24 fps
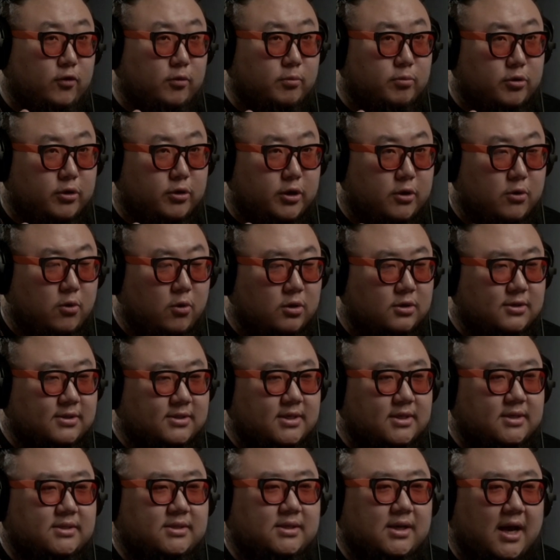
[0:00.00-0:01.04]

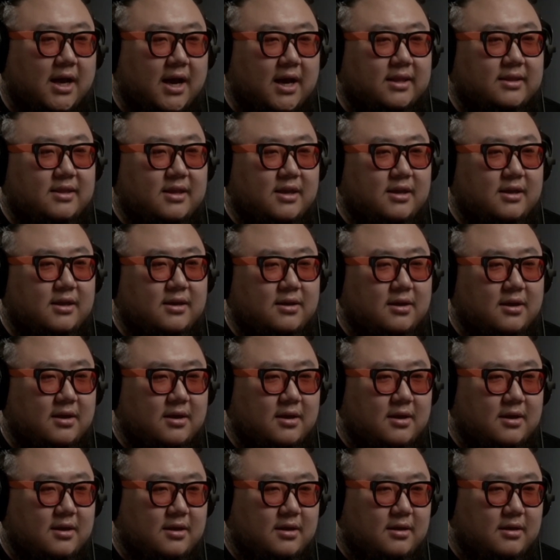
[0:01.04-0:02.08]
pre-choruses, I think
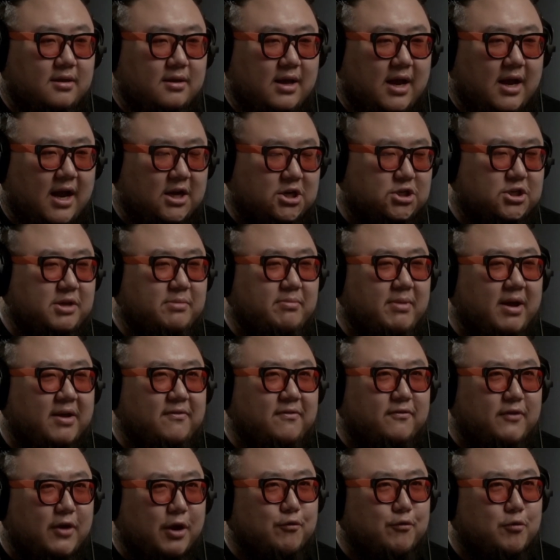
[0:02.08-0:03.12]
actually my
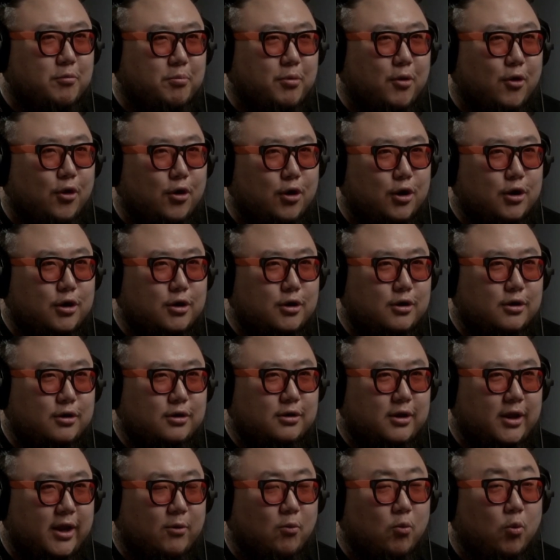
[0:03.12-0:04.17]
favorite part,
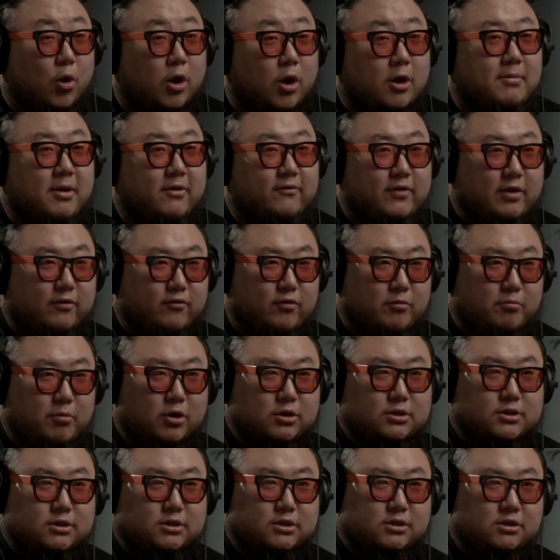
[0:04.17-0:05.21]
like one of my favorite
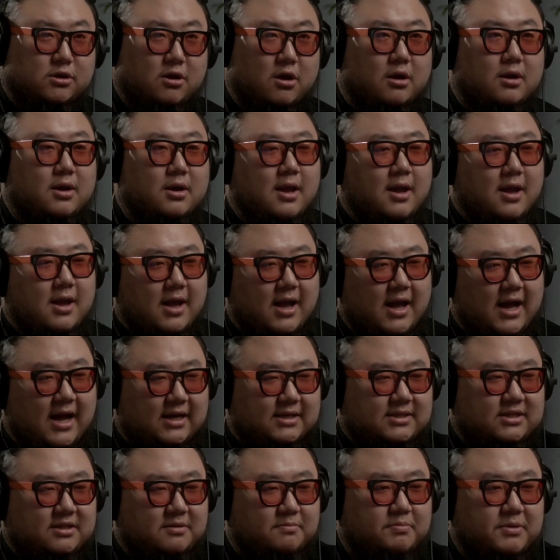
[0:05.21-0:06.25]
parts of the song,
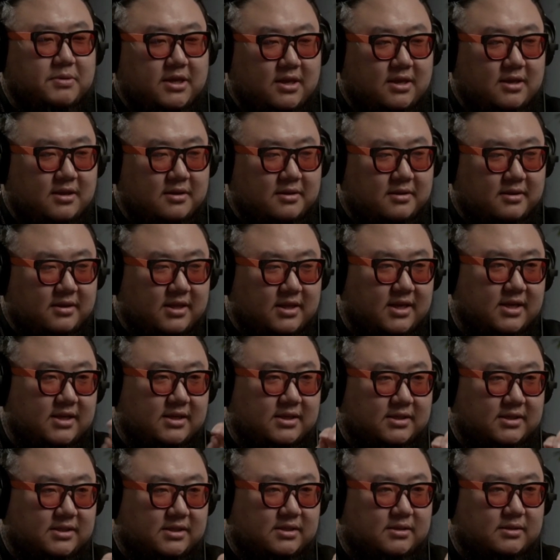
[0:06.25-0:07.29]
has to be
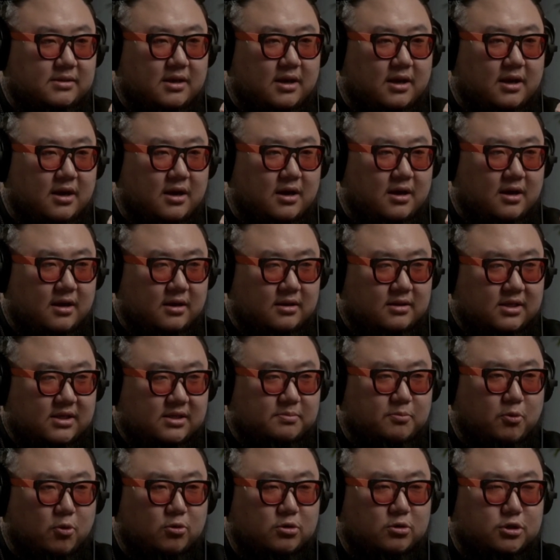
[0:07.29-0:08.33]
these
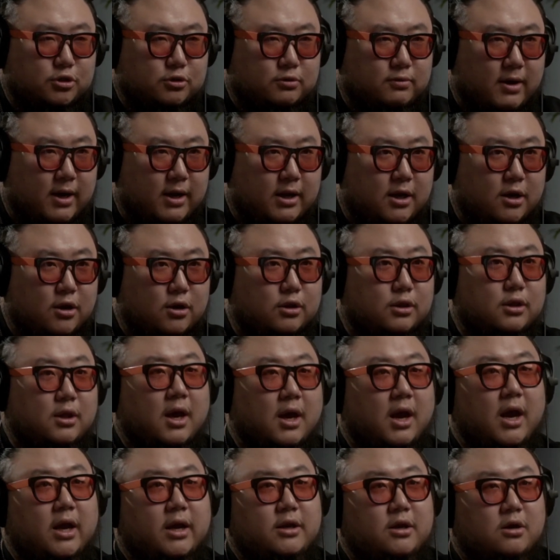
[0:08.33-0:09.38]
portions right here, the
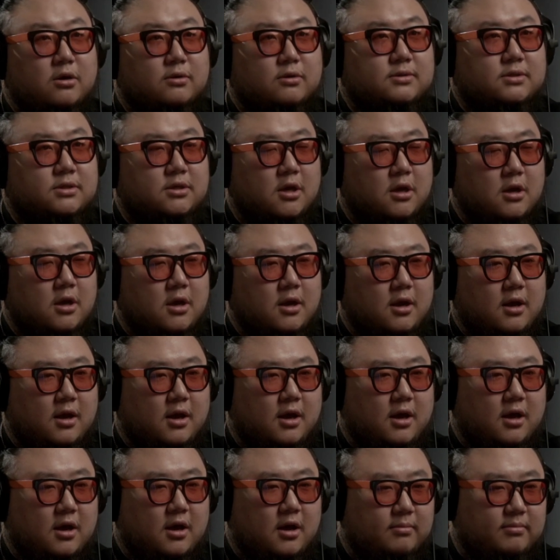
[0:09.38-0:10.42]
high notes.
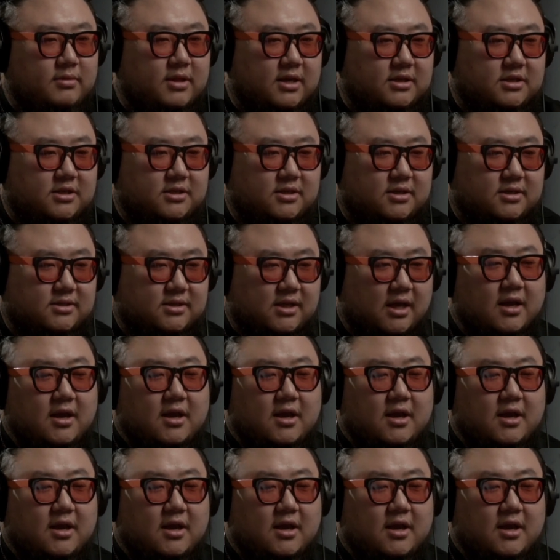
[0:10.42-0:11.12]
That she does that,